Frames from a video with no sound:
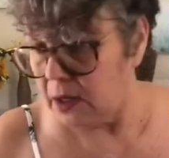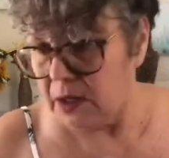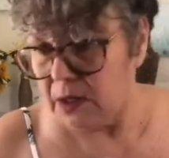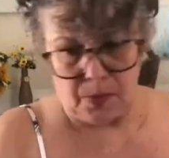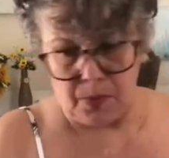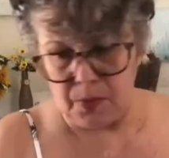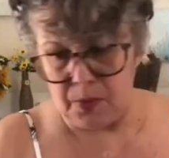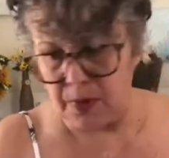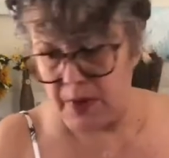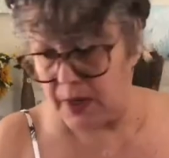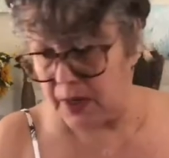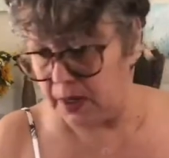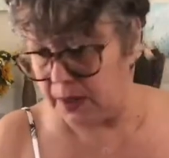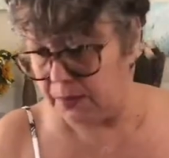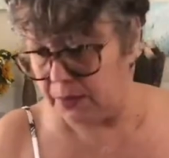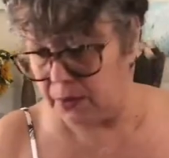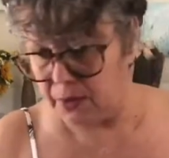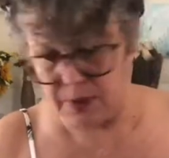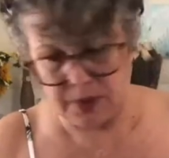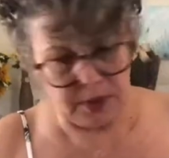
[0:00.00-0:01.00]
What I'm
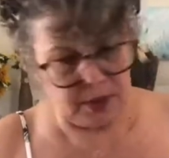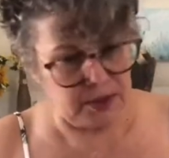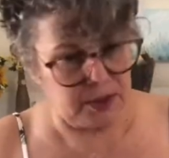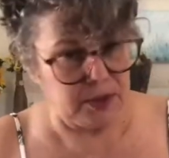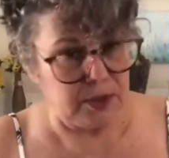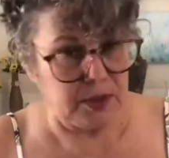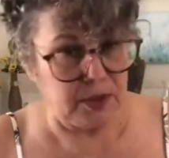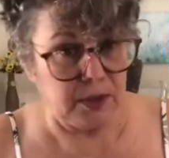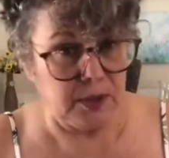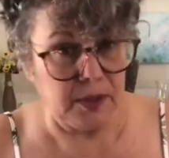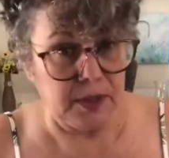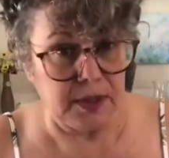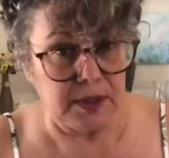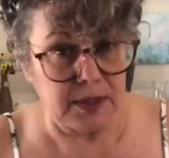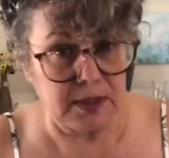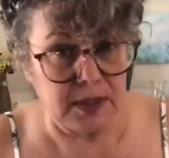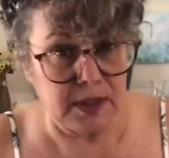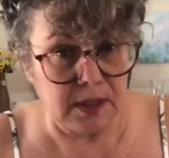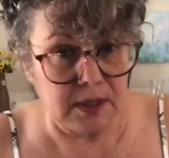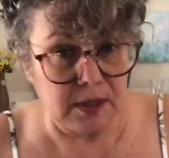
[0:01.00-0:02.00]
going to do is
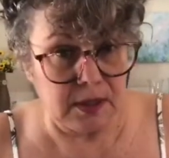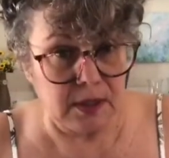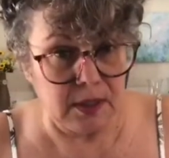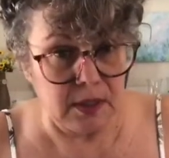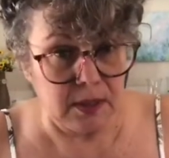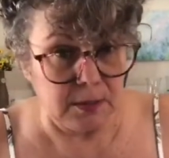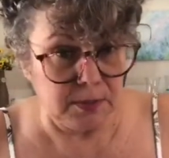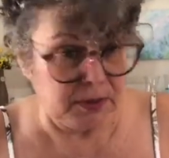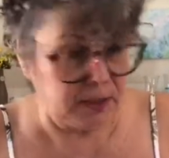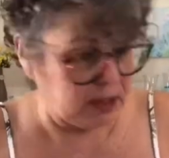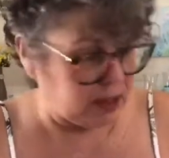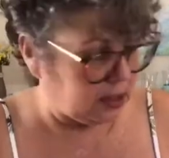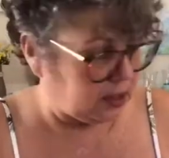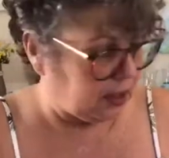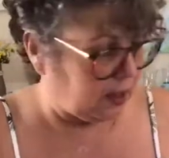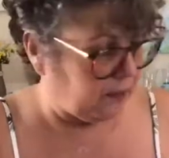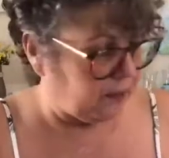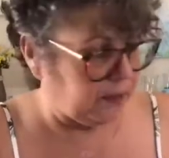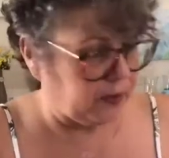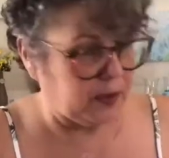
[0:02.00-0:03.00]
get this piece
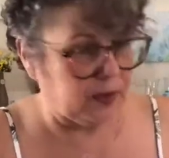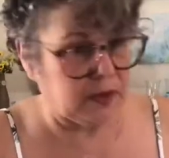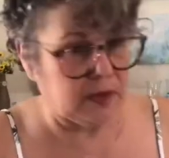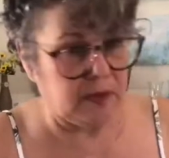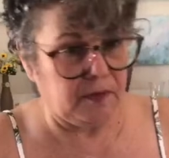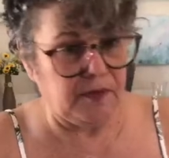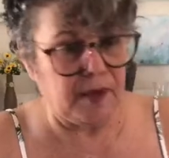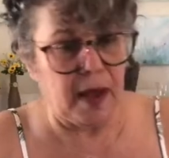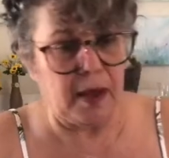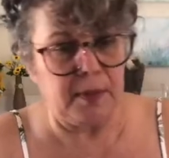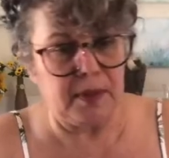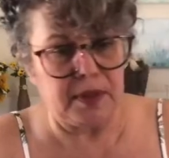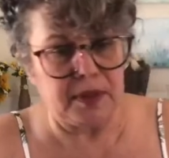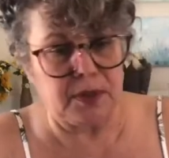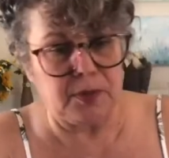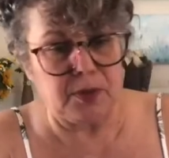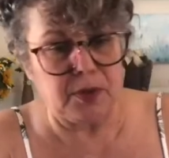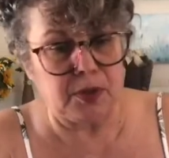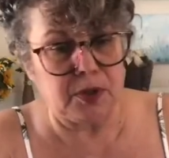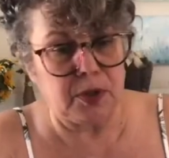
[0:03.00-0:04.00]
done first, the fat piece.
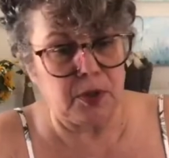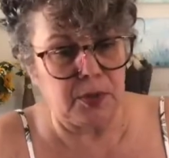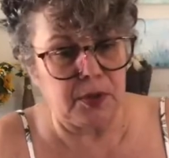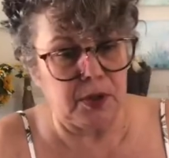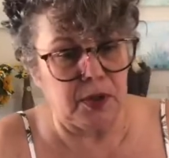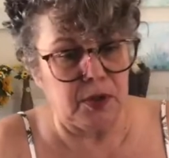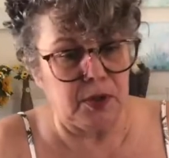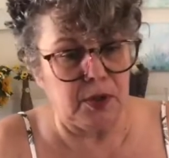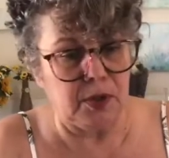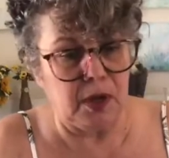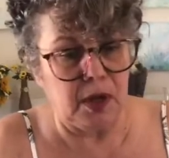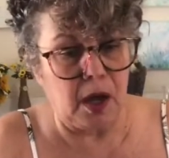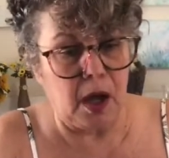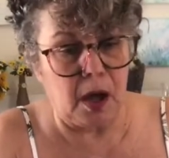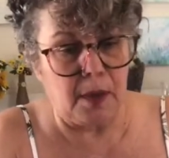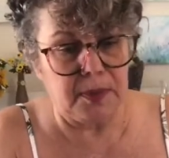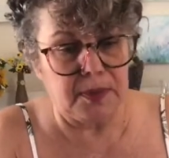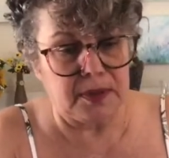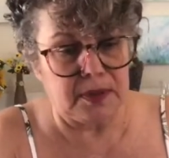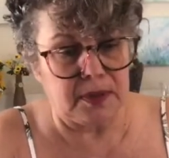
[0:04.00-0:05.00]
So we're going to do it at
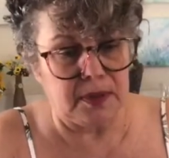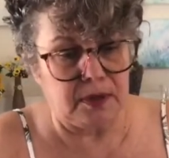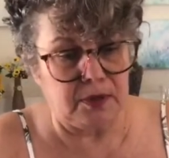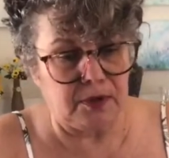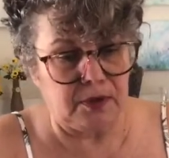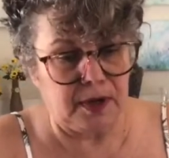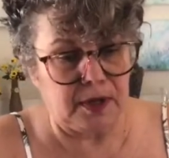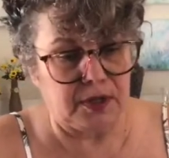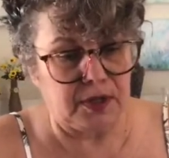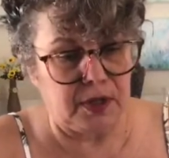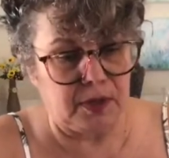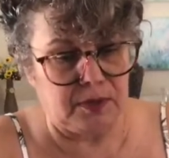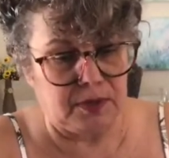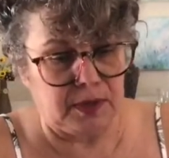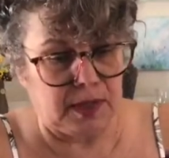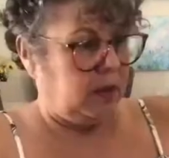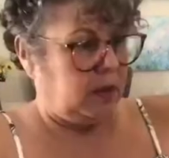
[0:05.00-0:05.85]
opposite directions.